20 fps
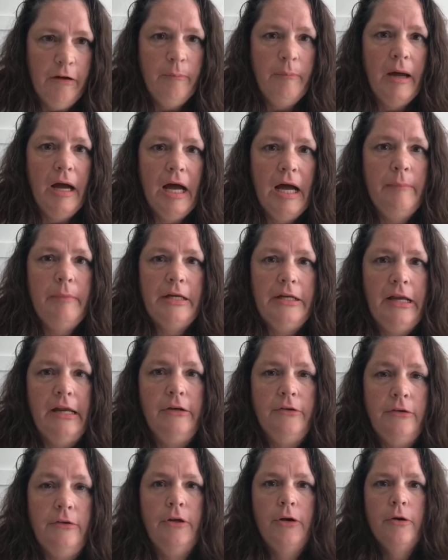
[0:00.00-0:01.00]
you're Bob and
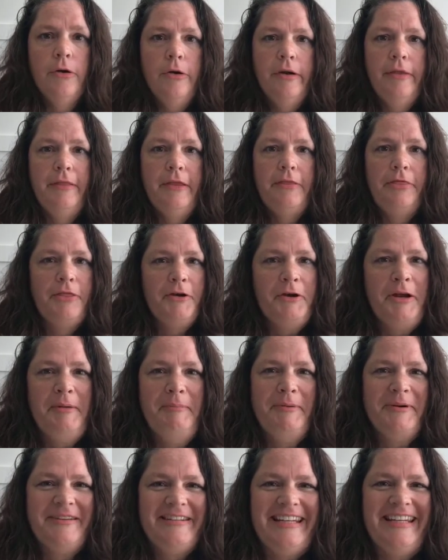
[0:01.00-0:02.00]
you're in the
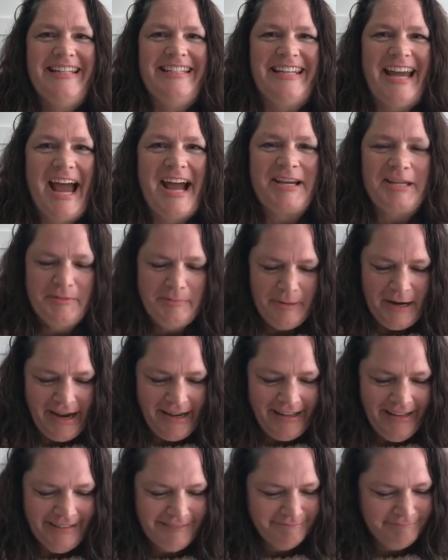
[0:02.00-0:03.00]
30% tax
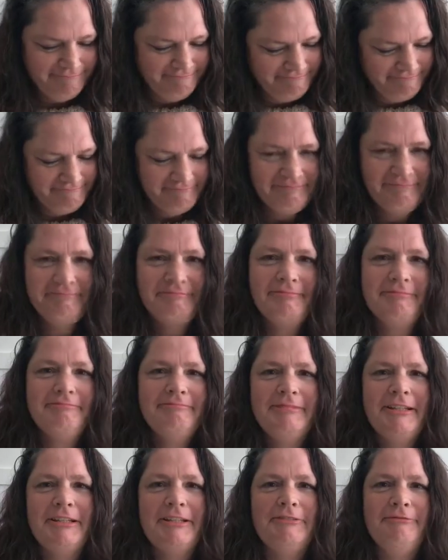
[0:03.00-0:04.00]
bracket,
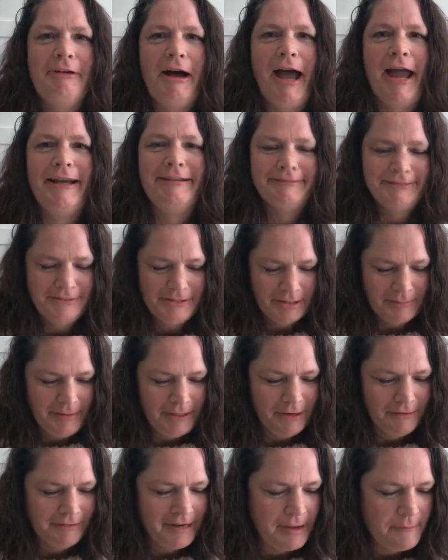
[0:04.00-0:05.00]
it's fine. It's going to be
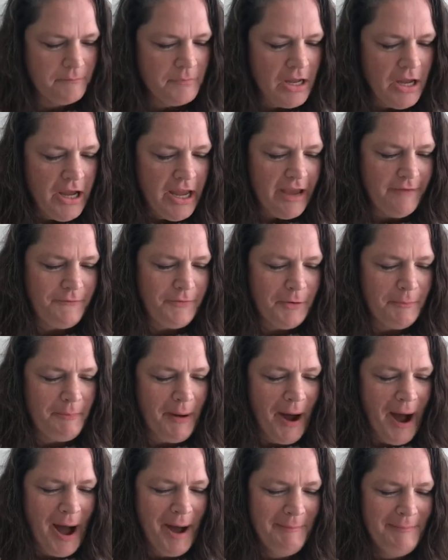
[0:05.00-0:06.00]
all right. If you're
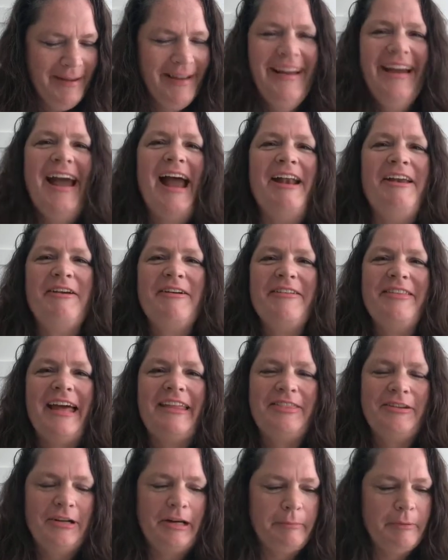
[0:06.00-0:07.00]
Bob and you're in
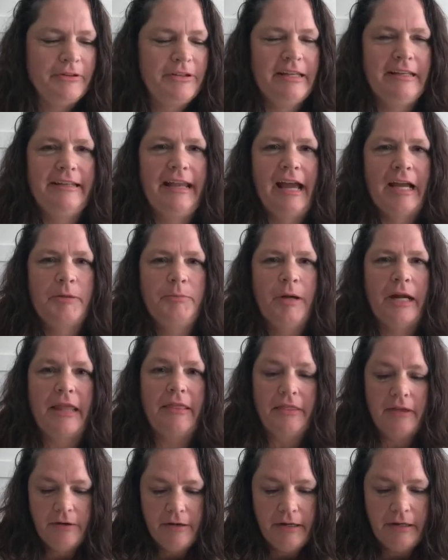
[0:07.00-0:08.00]
that 30% tax
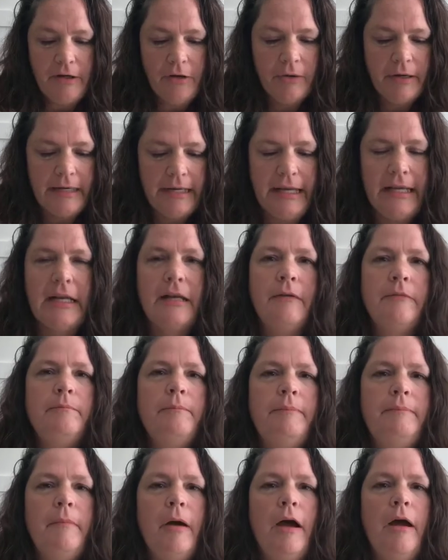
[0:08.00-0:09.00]
bracket, you're going to get
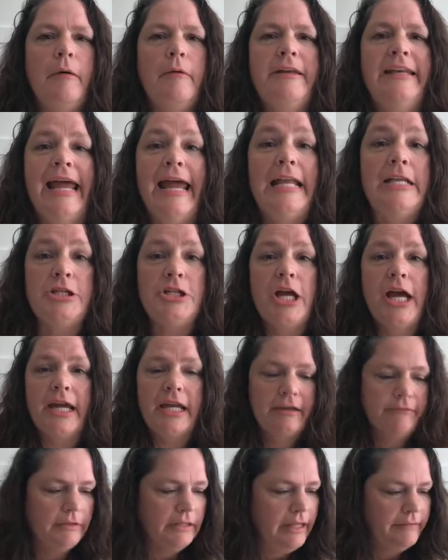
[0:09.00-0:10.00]
a net
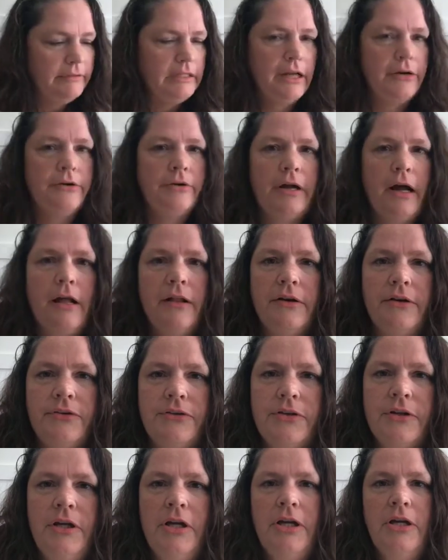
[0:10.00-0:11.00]
check of
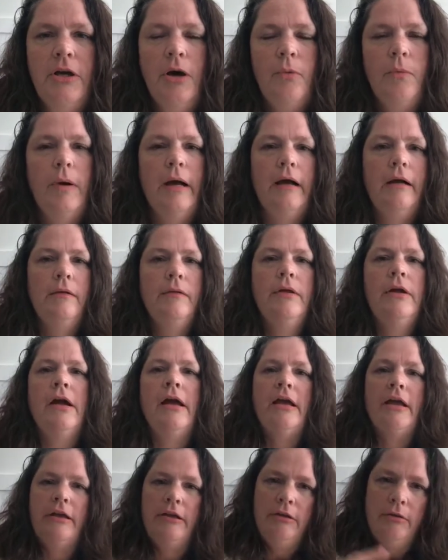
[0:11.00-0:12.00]
$1,100. Well,
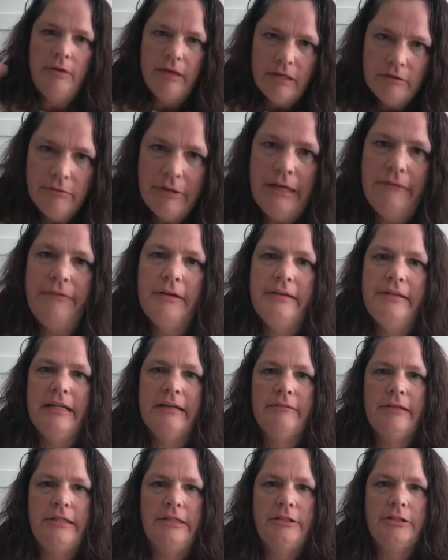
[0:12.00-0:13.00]
you get a refund
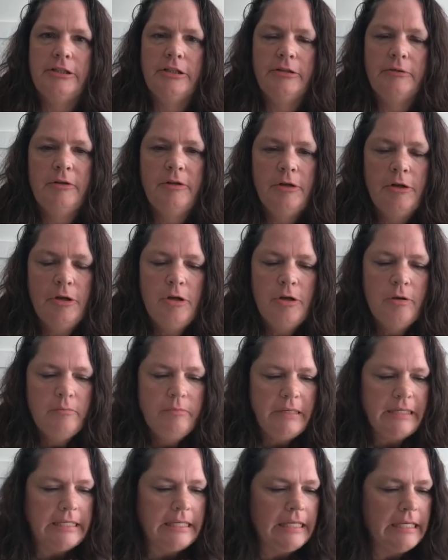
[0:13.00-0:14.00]
every year
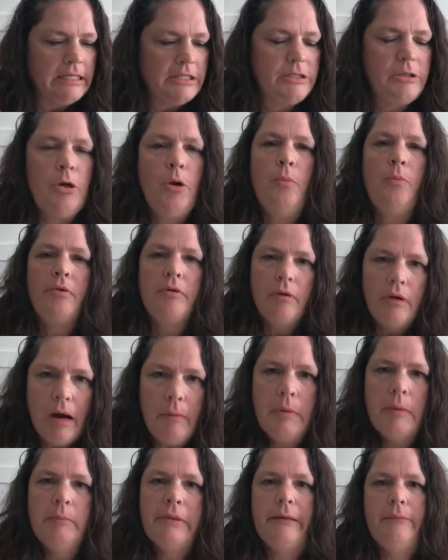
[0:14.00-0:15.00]
because
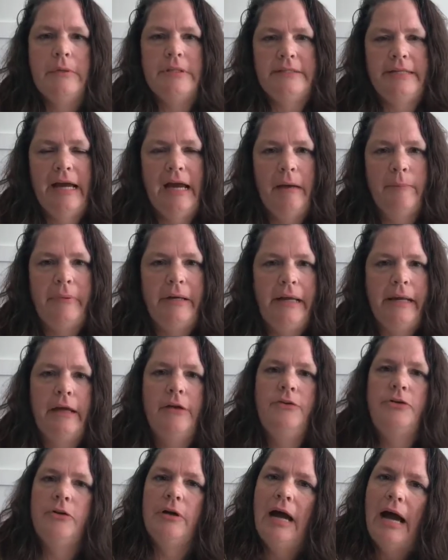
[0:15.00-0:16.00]
probably what's happening
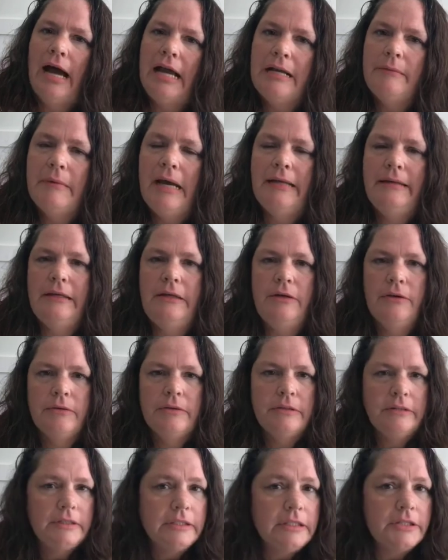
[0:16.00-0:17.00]
is you're itemizing your
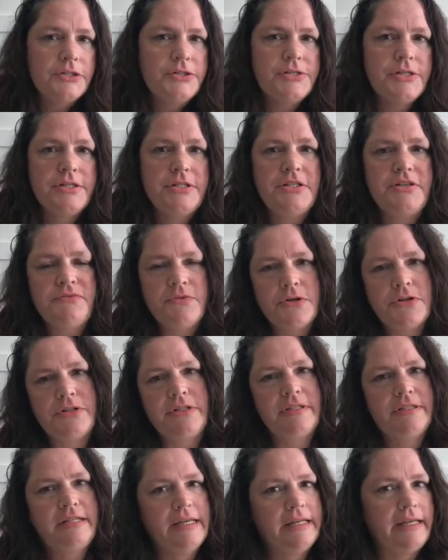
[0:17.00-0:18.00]
deductions
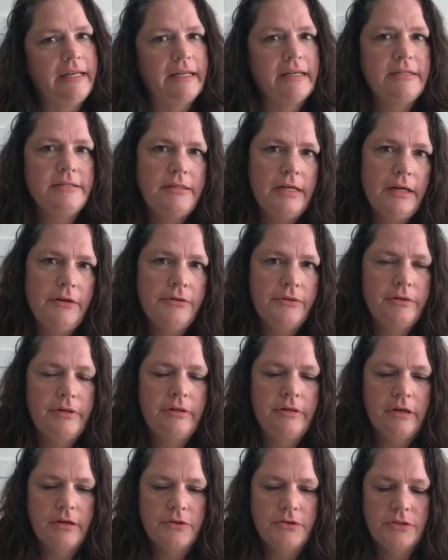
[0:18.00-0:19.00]
versus getting a standard
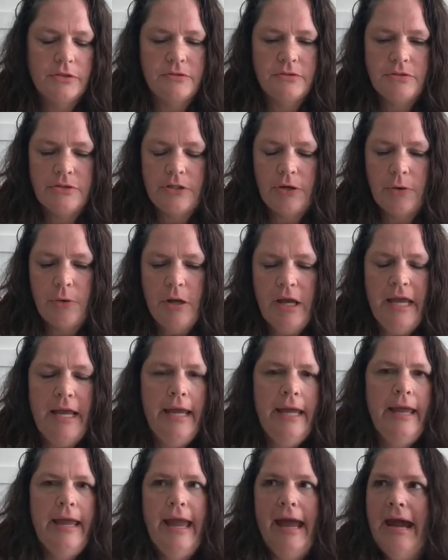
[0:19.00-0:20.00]
deduction. So
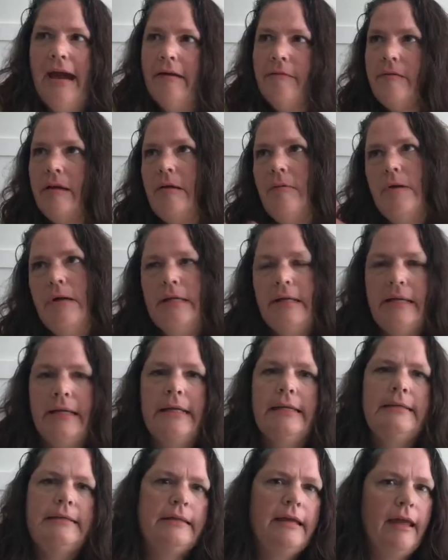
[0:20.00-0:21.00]
everyone
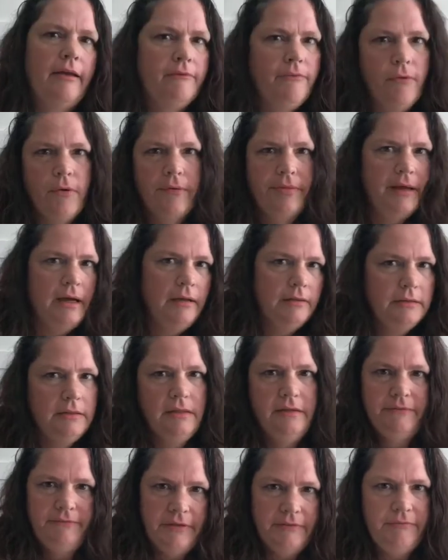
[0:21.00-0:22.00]
gets like
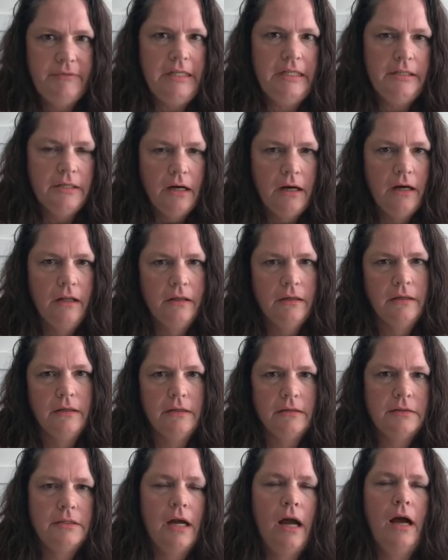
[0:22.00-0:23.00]

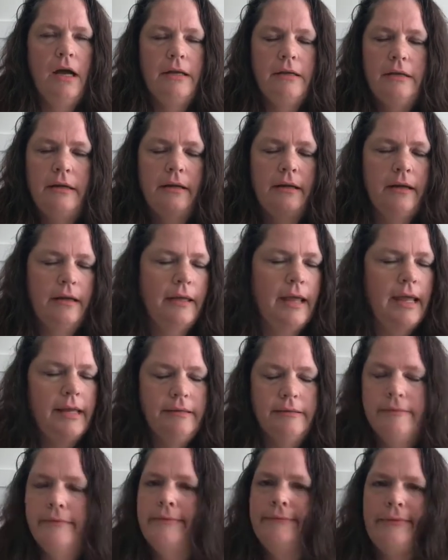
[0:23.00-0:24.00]
$4,050 on,
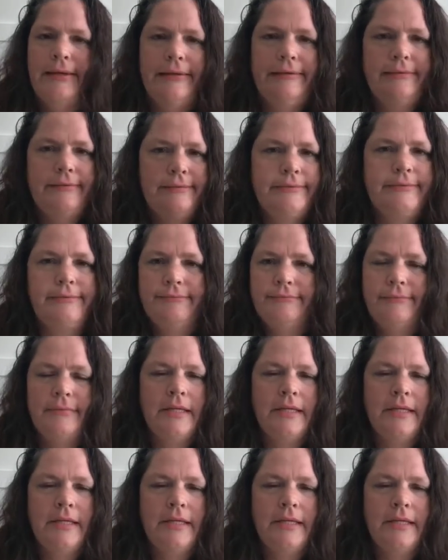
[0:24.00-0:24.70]
and it's,